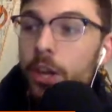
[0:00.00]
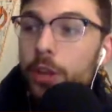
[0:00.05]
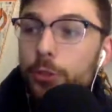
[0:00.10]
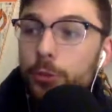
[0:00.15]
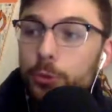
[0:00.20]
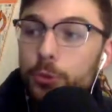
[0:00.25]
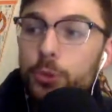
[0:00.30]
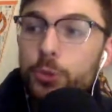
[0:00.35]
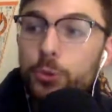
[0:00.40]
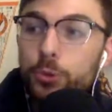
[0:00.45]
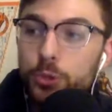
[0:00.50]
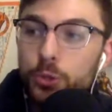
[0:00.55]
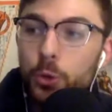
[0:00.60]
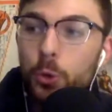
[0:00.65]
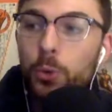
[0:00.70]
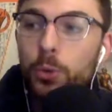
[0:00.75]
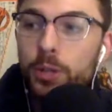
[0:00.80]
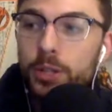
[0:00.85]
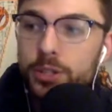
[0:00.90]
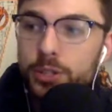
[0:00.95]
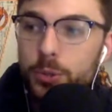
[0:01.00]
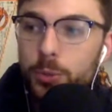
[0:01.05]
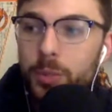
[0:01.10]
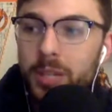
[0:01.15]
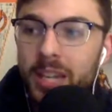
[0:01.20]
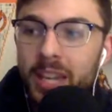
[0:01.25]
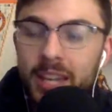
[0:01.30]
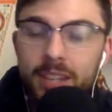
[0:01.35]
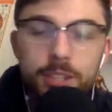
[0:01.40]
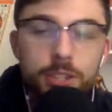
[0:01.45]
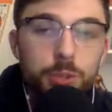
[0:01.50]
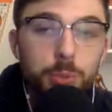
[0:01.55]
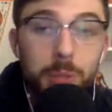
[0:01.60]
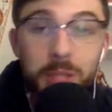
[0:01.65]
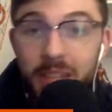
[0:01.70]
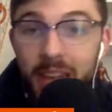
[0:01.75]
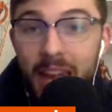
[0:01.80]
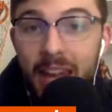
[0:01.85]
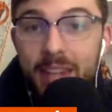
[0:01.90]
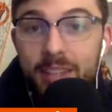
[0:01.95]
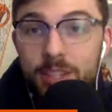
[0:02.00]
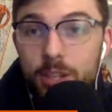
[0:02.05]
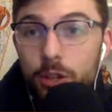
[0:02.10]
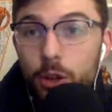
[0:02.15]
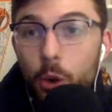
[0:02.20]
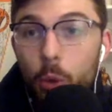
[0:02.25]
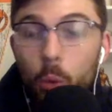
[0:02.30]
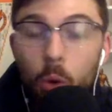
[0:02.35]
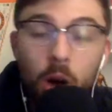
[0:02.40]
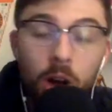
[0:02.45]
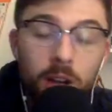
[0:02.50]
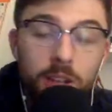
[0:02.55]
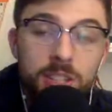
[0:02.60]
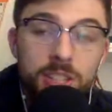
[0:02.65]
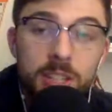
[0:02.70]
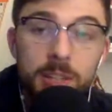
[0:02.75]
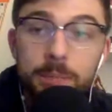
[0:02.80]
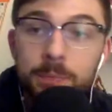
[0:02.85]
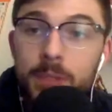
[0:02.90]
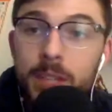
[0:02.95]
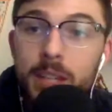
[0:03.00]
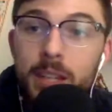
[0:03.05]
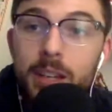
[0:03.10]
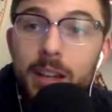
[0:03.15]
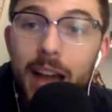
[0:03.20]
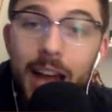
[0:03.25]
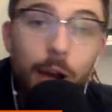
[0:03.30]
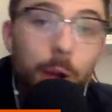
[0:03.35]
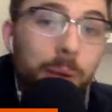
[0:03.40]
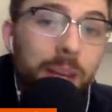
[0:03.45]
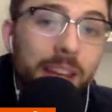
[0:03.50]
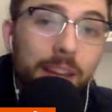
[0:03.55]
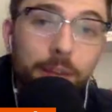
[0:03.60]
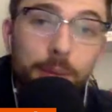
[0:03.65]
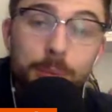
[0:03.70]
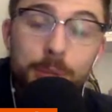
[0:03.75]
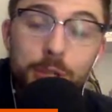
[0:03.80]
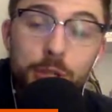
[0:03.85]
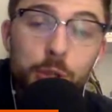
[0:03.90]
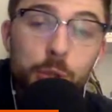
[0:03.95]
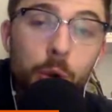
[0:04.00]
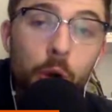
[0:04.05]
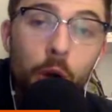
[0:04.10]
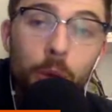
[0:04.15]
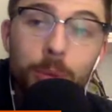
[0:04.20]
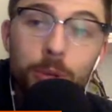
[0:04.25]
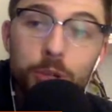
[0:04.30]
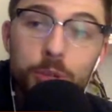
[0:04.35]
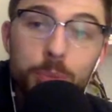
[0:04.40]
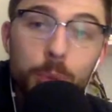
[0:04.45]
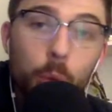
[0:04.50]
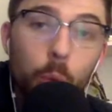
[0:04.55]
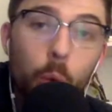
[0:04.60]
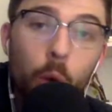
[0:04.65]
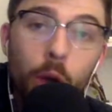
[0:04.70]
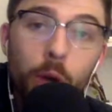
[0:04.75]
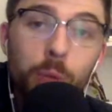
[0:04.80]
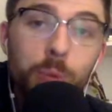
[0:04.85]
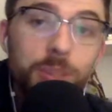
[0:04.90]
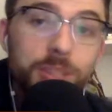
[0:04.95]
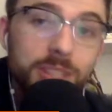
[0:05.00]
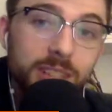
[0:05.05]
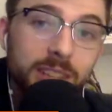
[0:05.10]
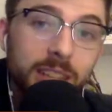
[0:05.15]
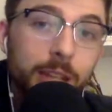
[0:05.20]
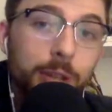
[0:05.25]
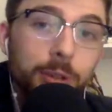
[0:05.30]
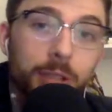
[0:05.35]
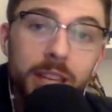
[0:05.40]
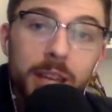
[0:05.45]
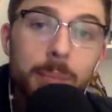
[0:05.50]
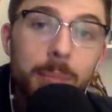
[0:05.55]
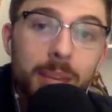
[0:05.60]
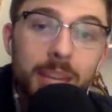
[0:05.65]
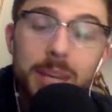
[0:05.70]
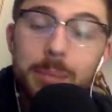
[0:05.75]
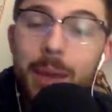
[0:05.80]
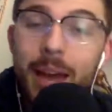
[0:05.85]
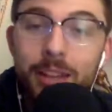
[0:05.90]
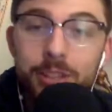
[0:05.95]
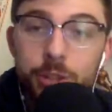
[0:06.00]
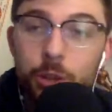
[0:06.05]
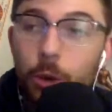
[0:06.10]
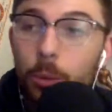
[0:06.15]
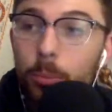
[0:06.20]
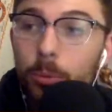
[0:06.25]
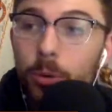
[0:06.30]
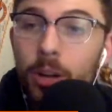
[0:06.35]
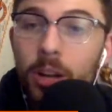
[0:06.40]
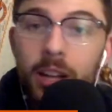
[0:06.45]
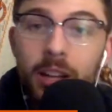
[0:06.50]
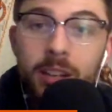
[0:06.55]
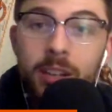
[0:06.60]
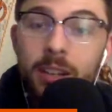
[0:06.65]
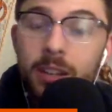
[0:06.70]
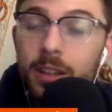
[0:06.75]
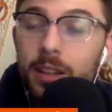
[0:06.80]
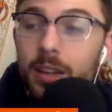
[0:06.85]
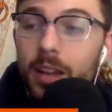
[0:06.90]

Threw two scoreless, three hits, three Ks, and no walks. And I know he gave up the two homers, but one was literally a Mickey Mouse home run.